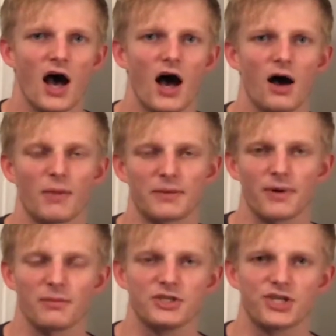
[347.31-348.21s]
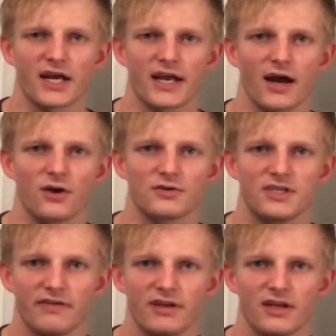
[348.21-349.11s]
I'd probably check out
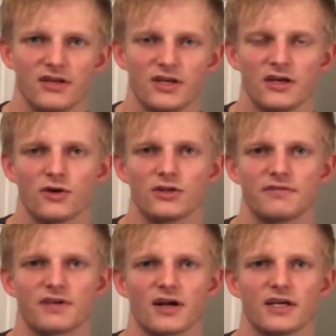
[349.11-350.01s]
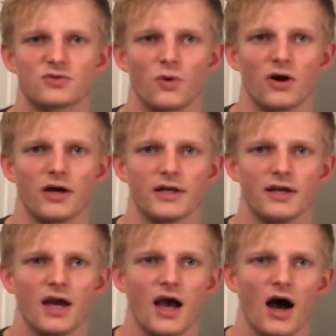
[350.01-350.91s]
dividend yield if there is one.